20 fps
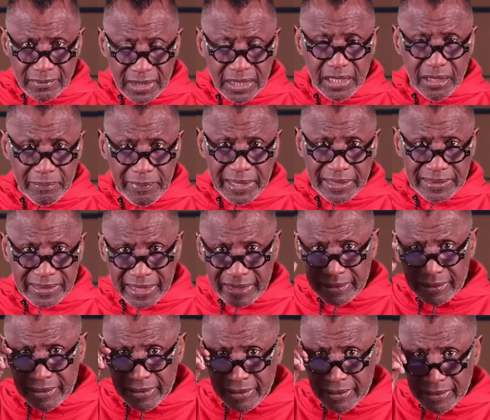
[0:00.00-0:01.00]
Think about
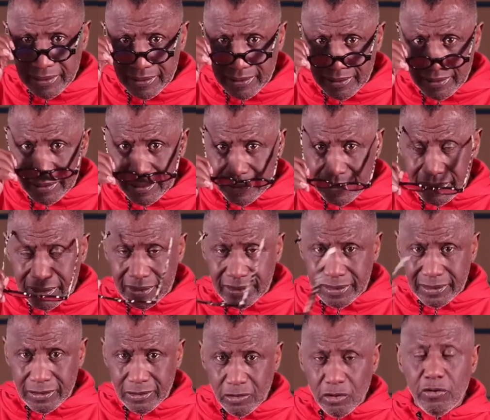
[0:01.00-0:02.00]
that.
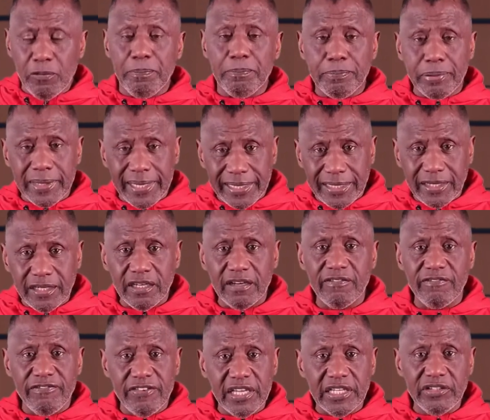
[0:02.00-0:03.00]
Who planteth
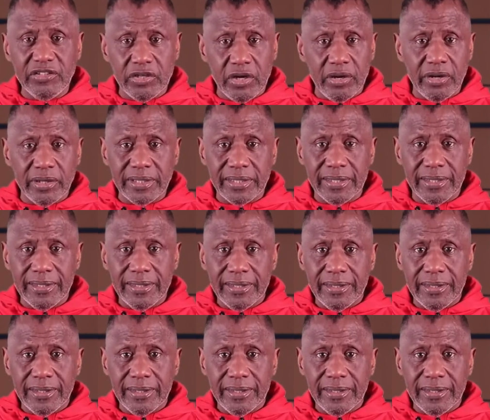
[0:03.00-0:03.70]
a vineyard